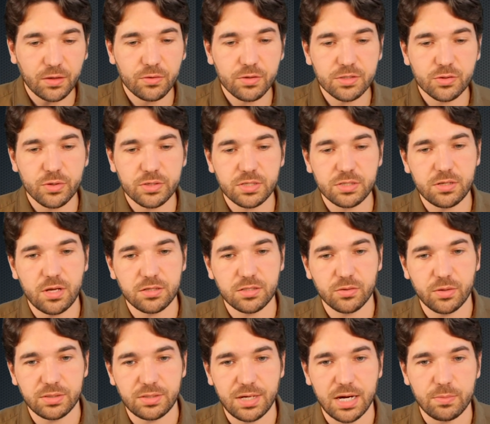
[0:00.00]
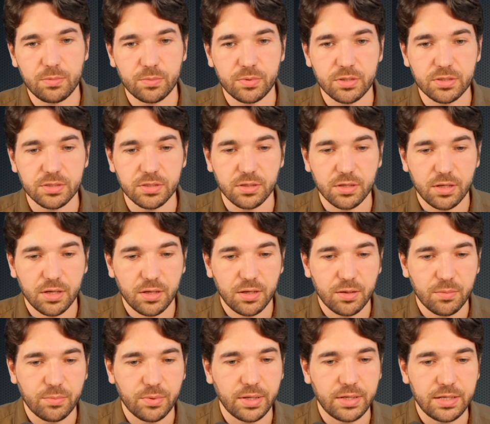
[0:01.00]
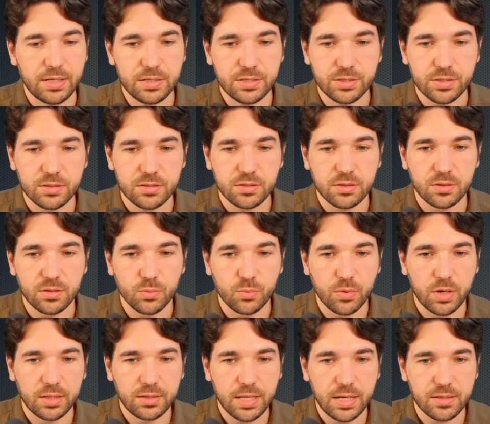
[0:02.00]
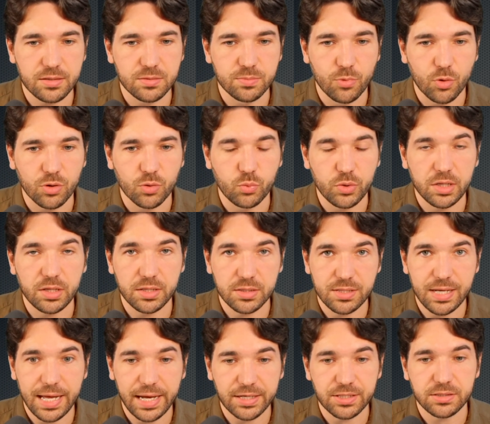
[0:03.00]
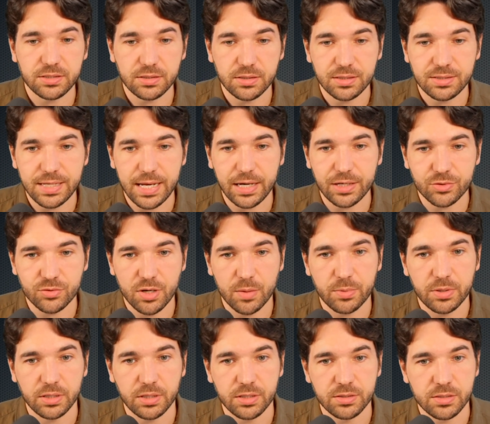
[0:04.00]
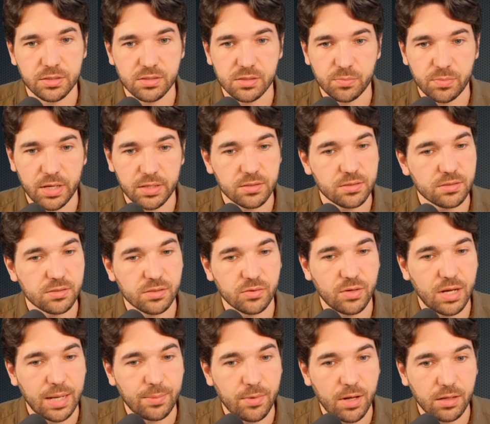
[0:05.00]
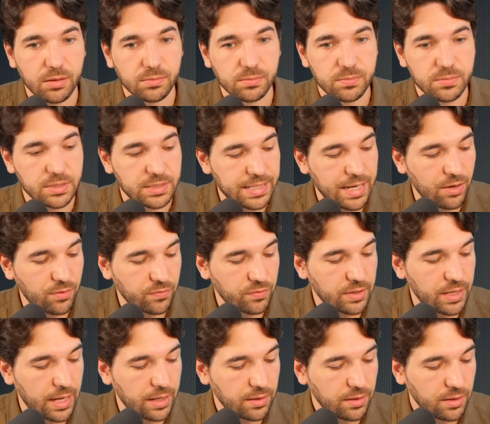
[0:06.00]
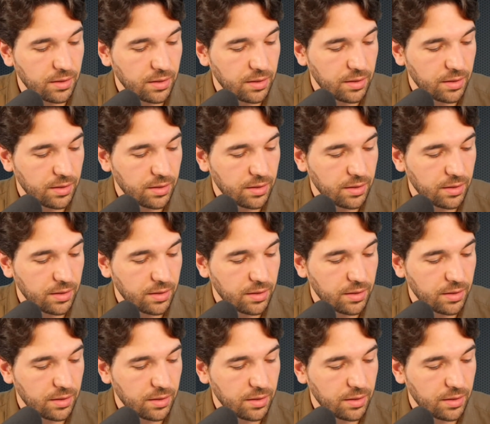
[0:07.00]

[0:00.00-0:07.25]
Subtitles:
Chris Christie is also a terrible person, but he's just the one that is more willing to actually attack Trump on a consistent basis. So I'm all down for that.